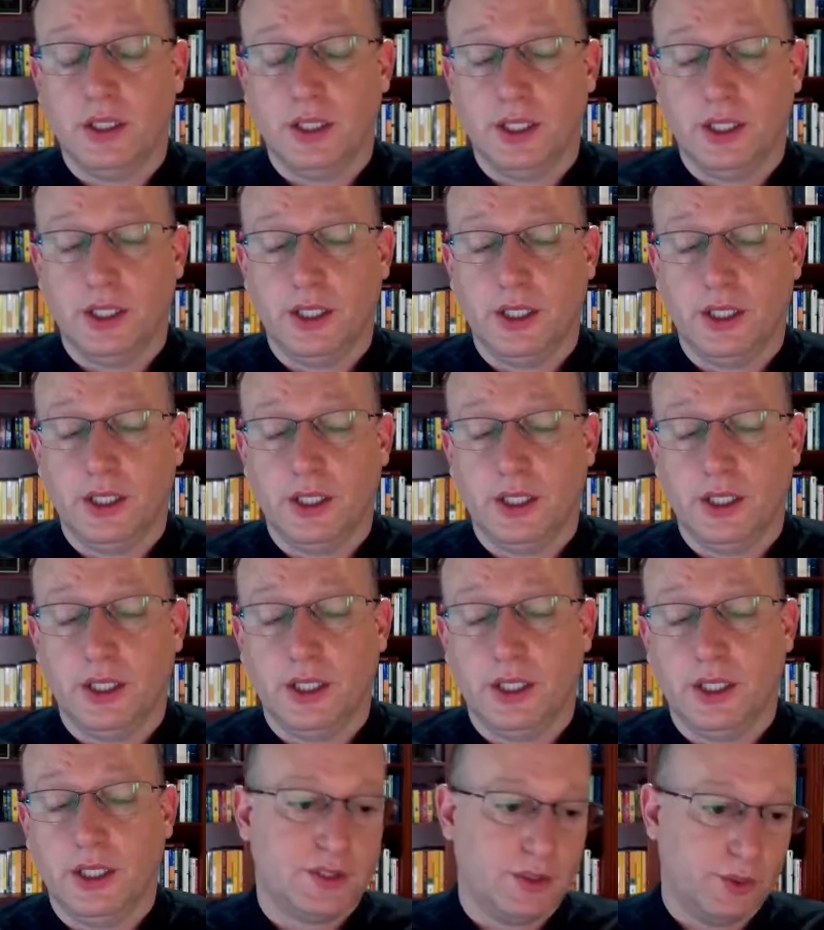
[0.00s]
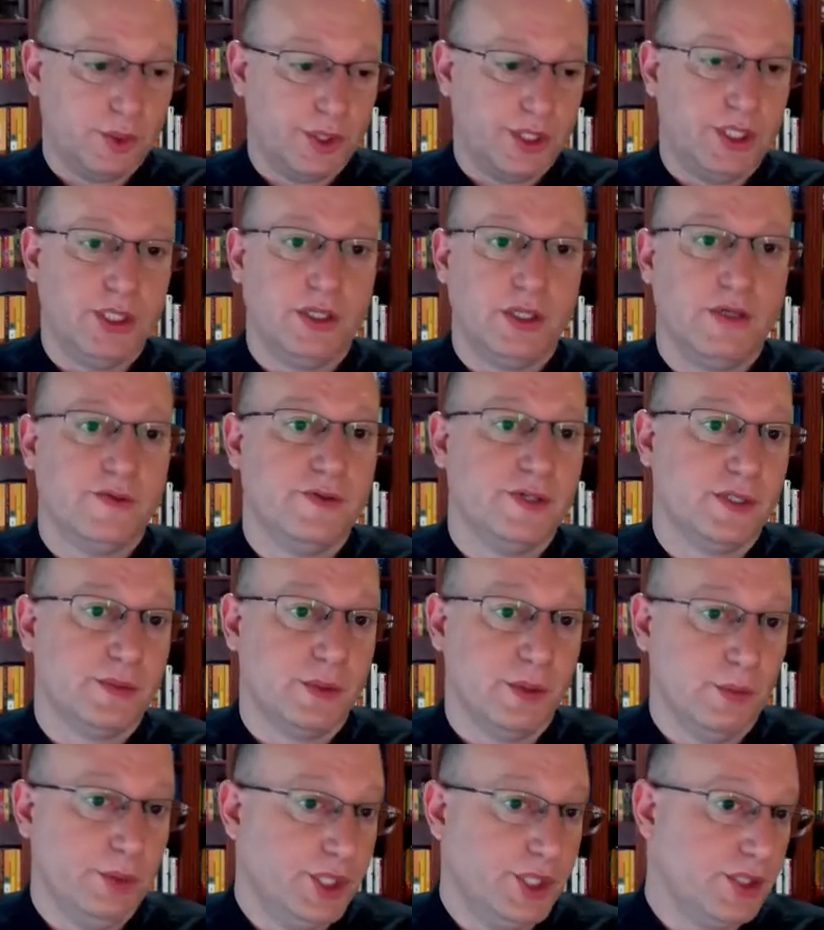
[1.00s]
And so if someone didn't give us
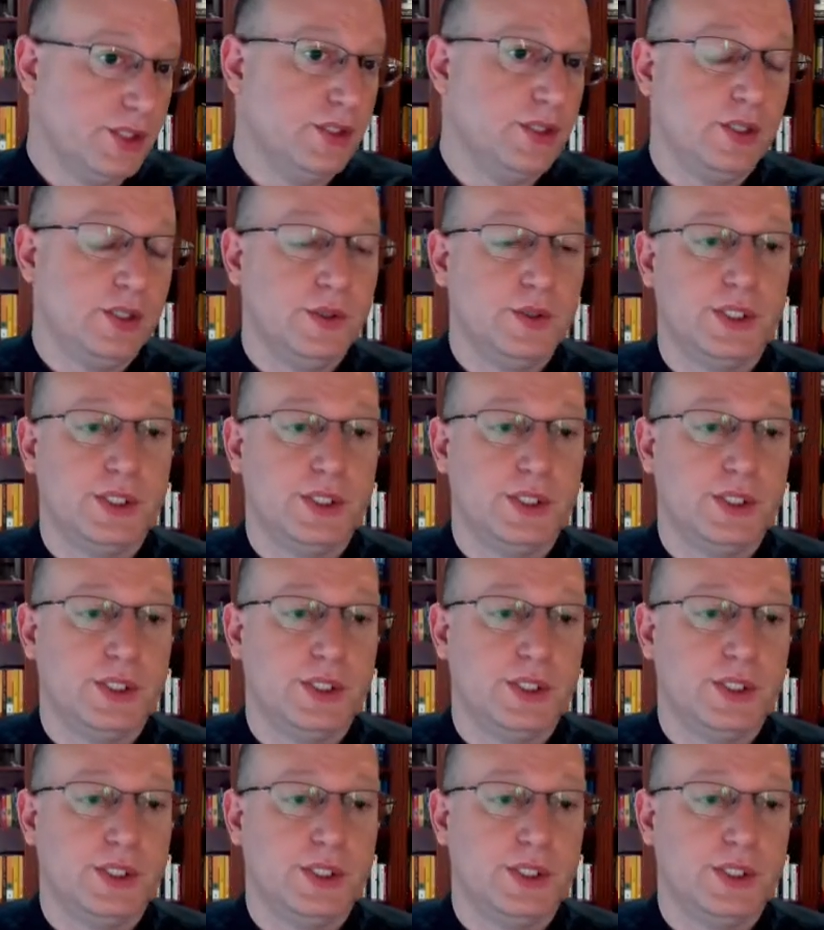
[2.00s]
permission to